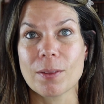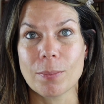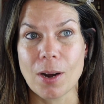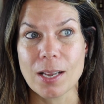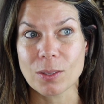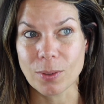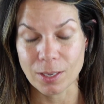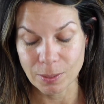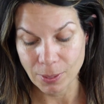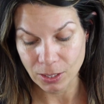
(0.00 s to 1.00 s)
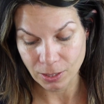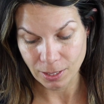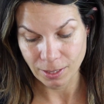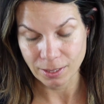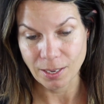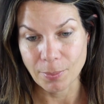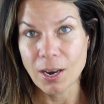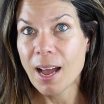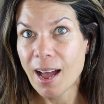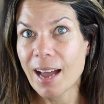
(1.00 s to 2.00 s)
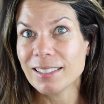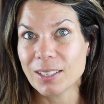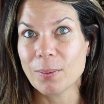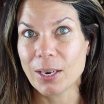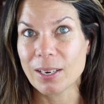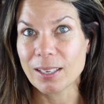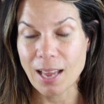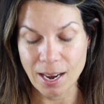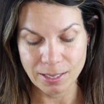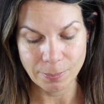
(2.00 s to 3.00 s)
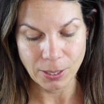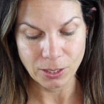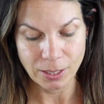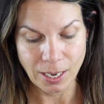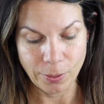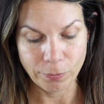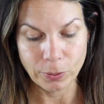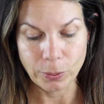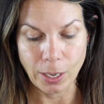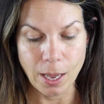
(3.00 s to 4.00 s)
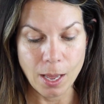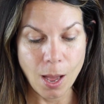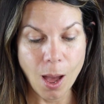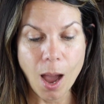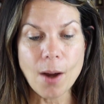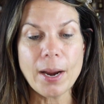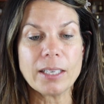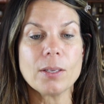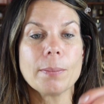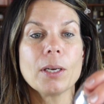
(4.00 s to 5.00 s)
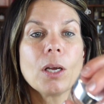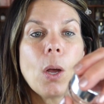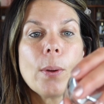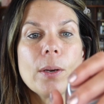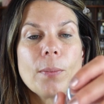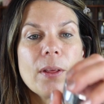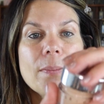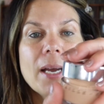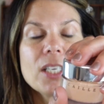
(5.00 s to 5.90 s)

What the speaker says: of the bronze one, especially in the summer. I did wear it a lot, especially down in Florida. All right, so I'm going to go in with my